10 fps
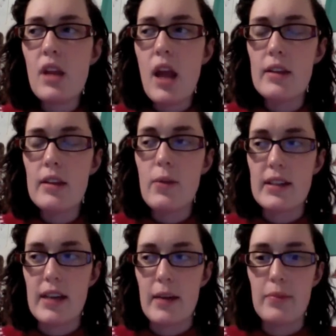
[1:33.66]
you
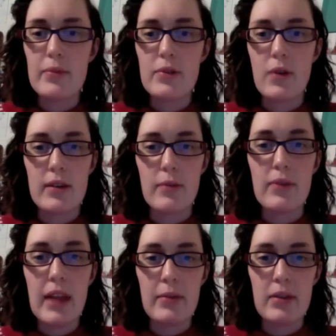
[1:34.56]
end up
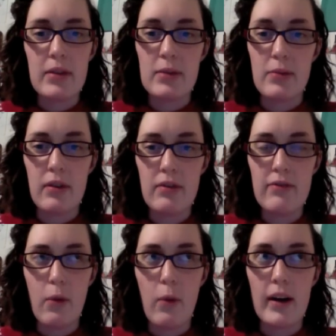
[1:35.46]
blaming people
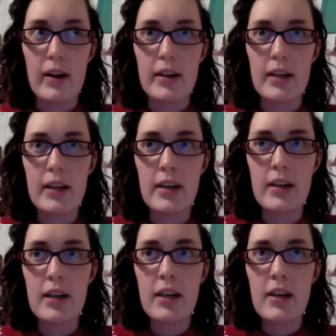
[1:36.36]
for
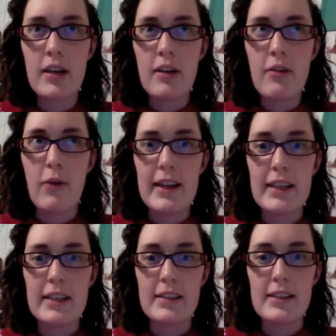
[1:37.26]
what
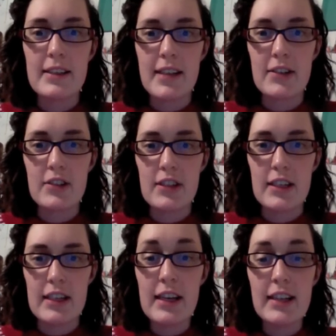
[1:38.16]
is
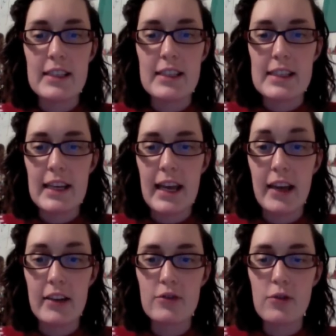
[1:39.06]
essentially an illness that they
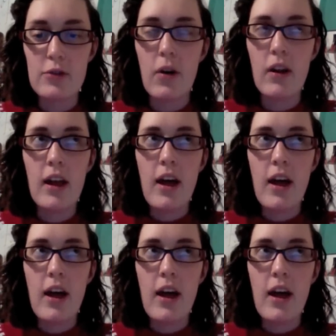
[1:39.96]
can't control.